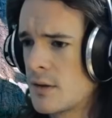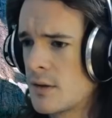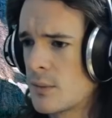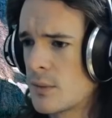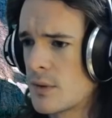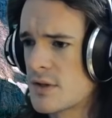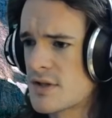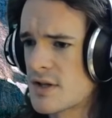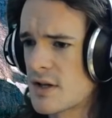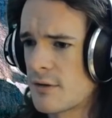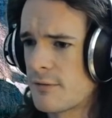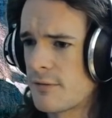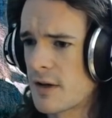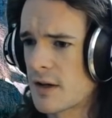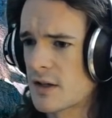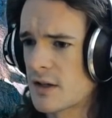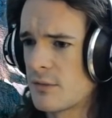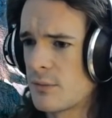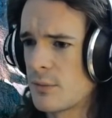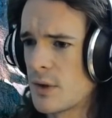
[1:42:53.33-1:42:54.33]
What is an
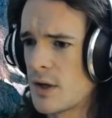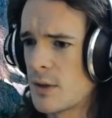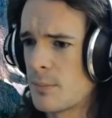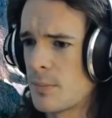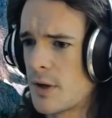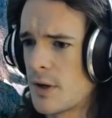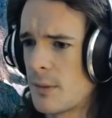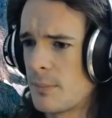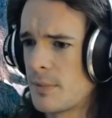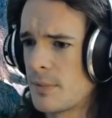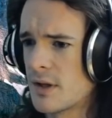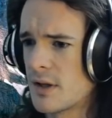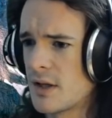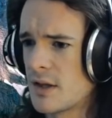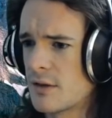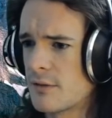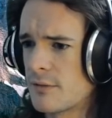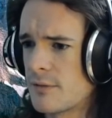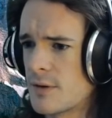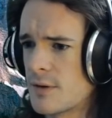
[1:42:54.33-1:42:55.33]
effective way to
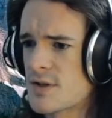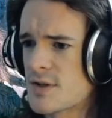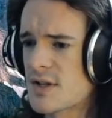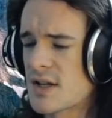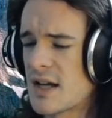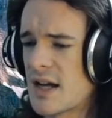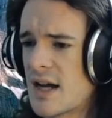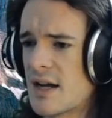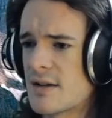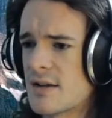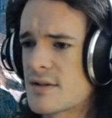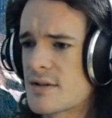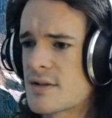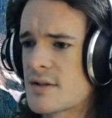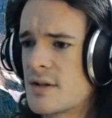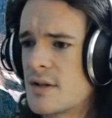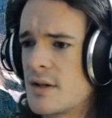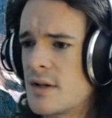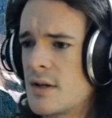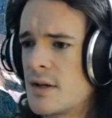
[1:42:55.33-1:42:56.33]
populate the first gas?